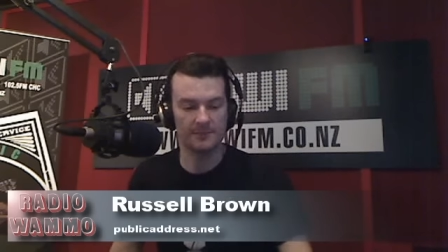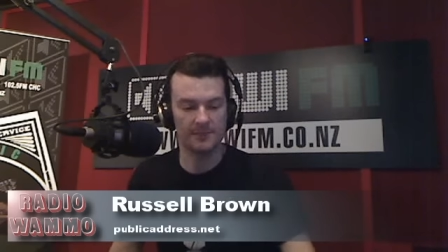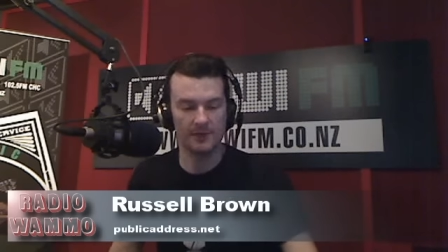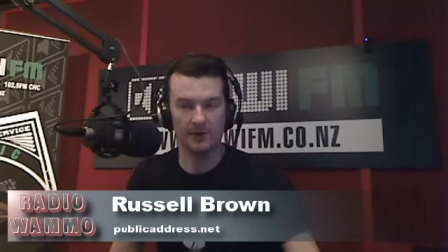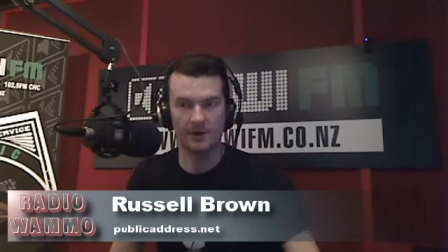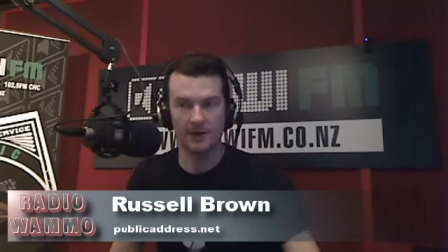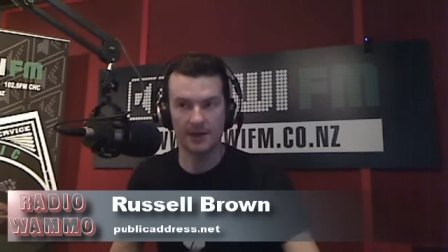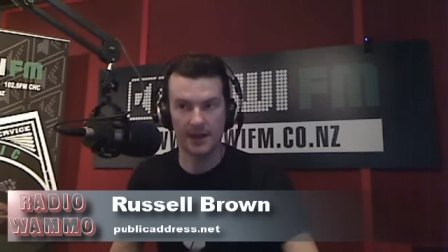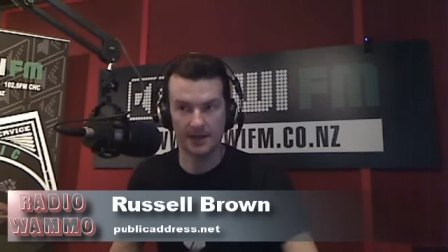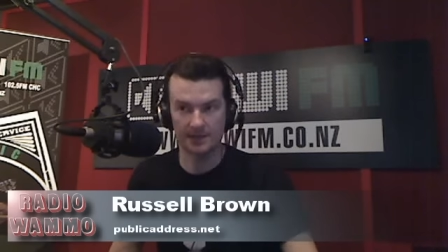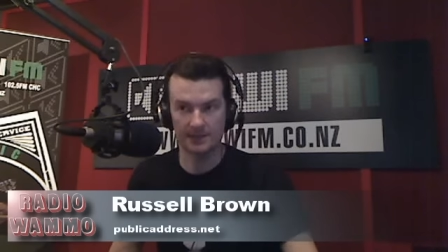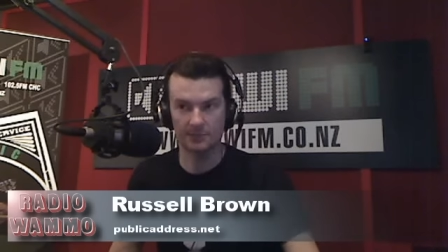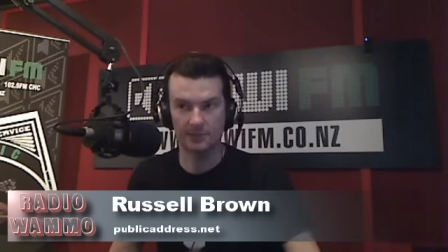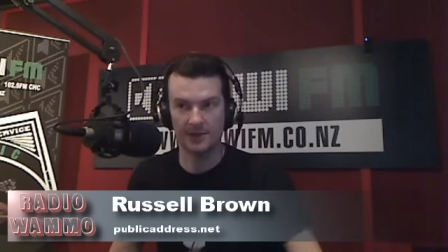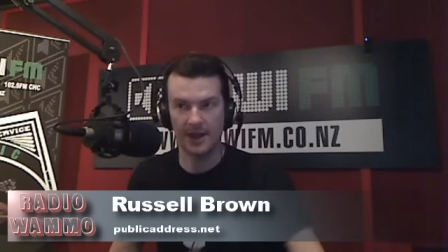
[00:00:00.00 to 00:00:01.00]
American
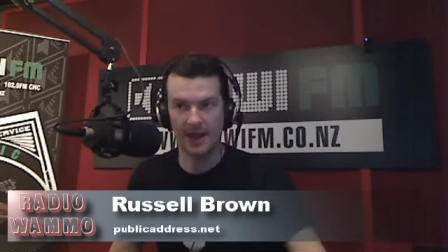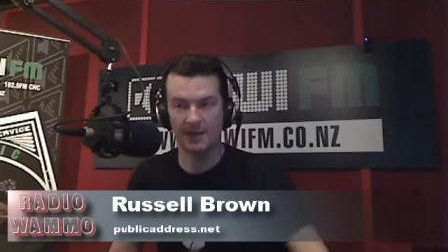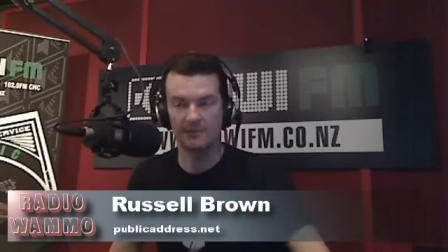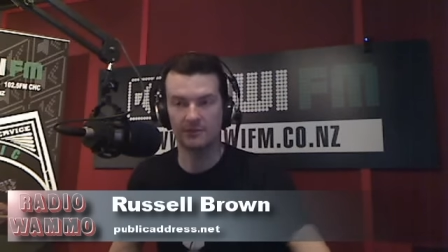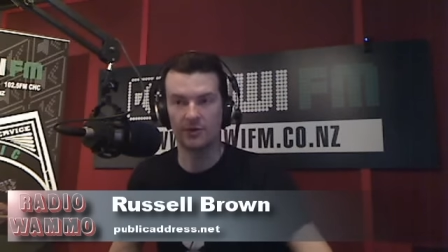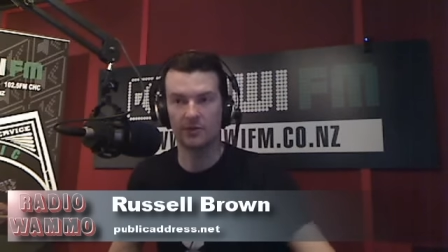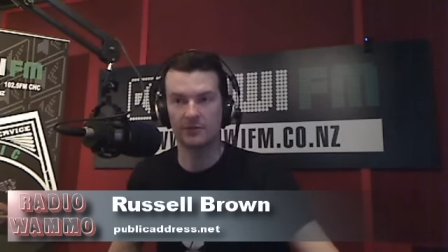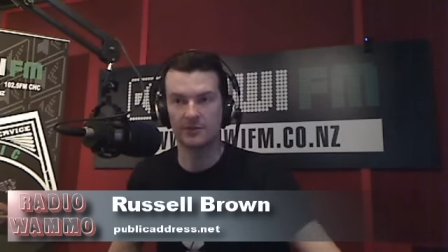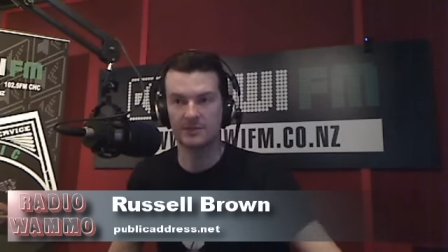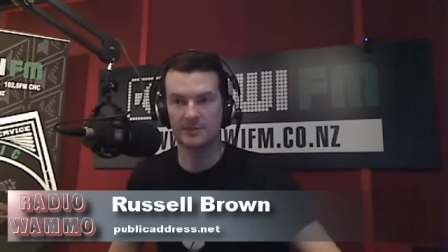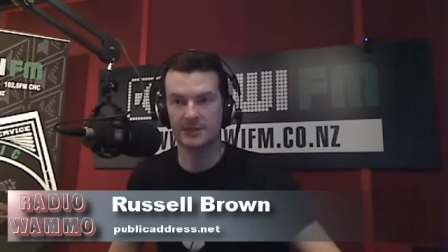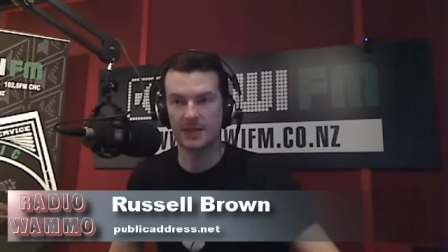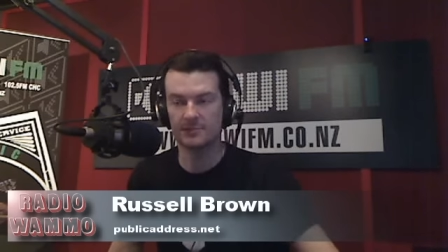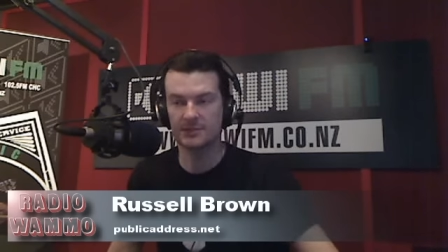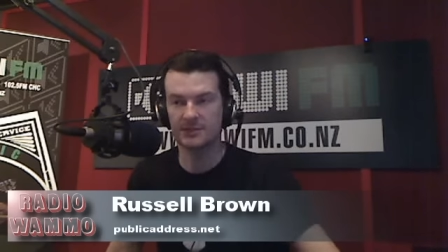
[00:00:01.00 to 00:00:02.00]
actors would have on the
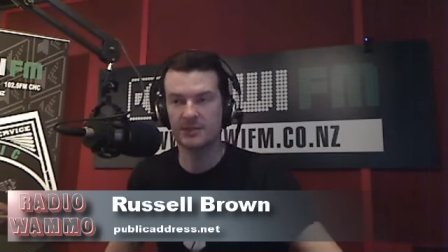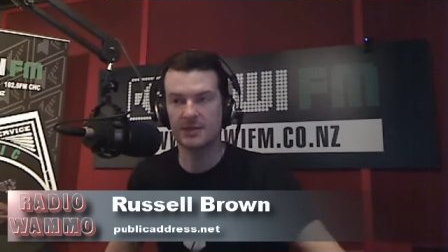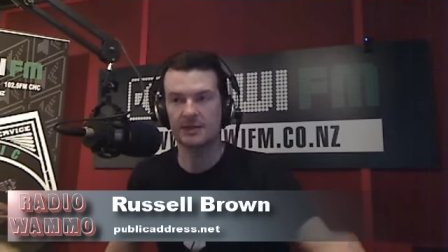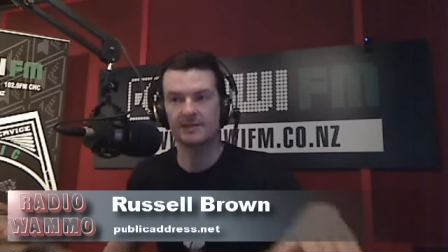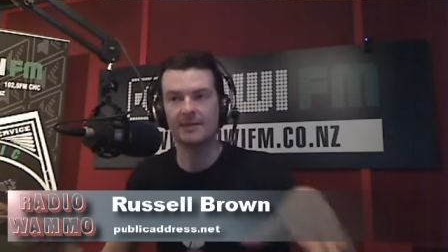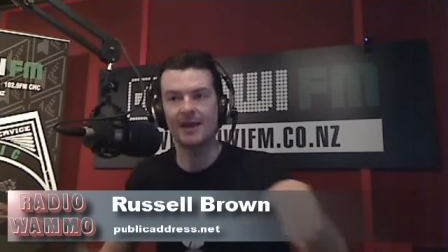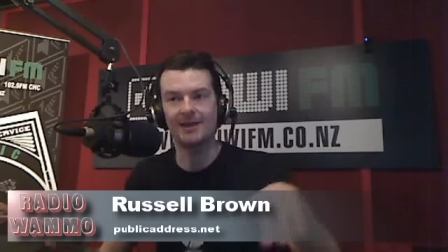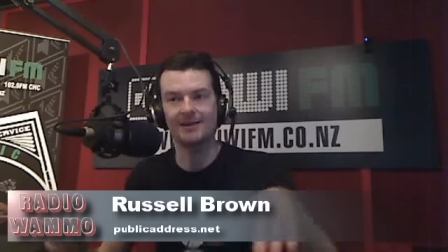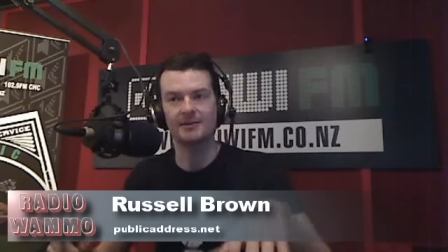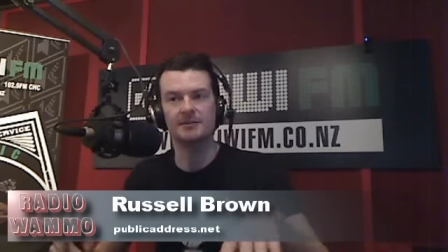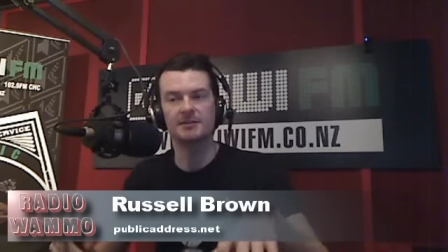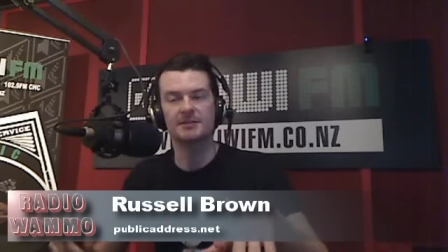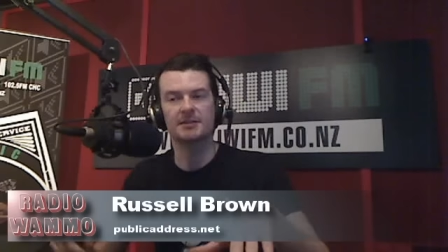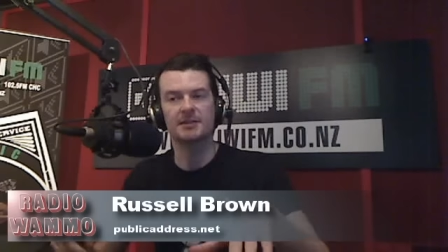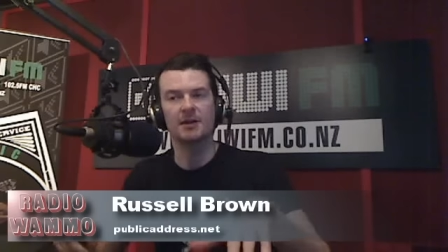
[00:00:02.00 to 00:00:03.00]
same set, and that
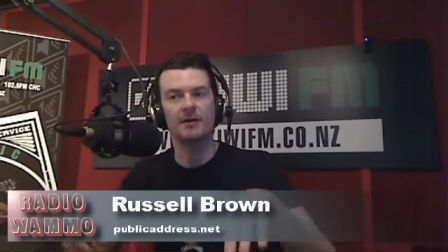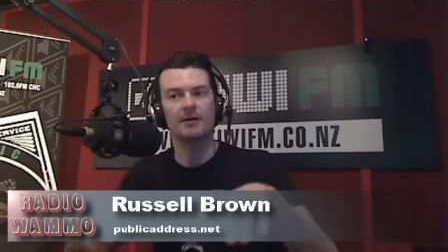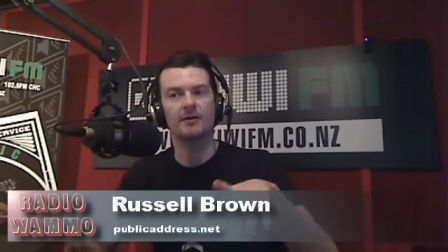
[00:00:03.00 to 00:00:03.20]
is...